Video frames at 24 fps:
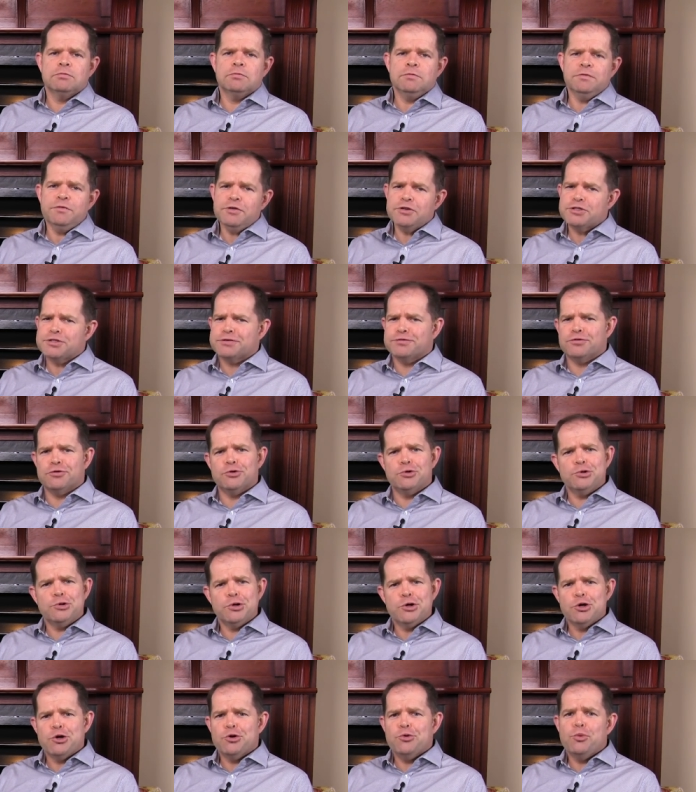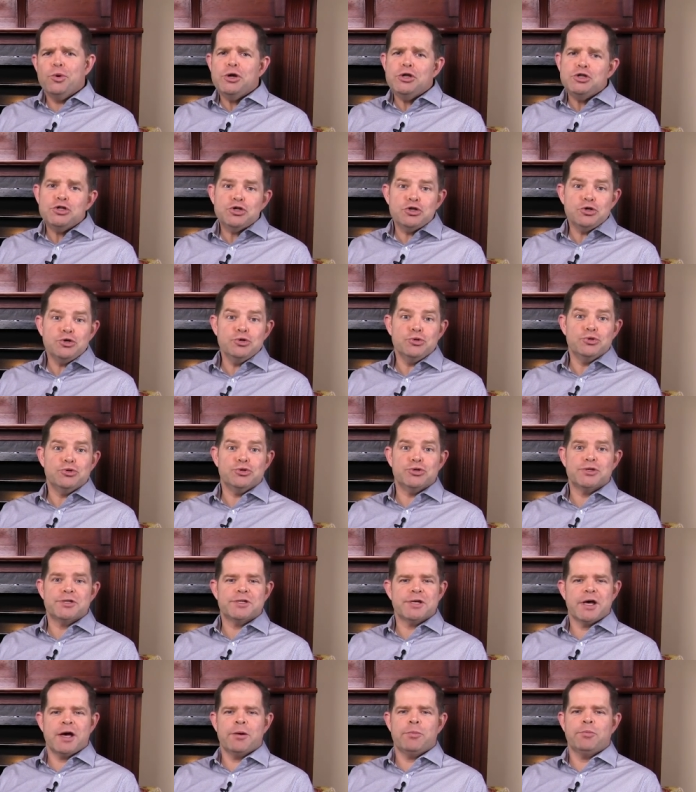First of all, we
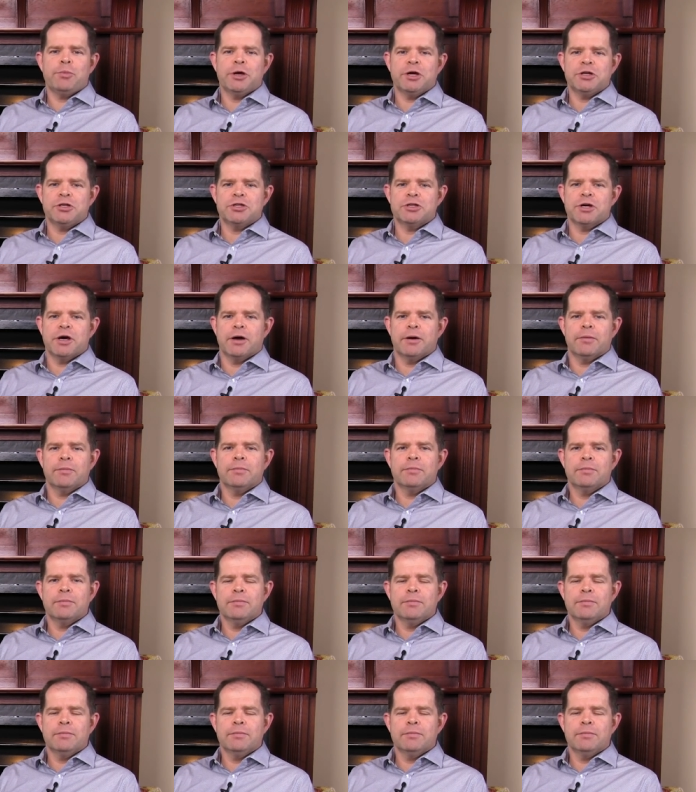choose a picture,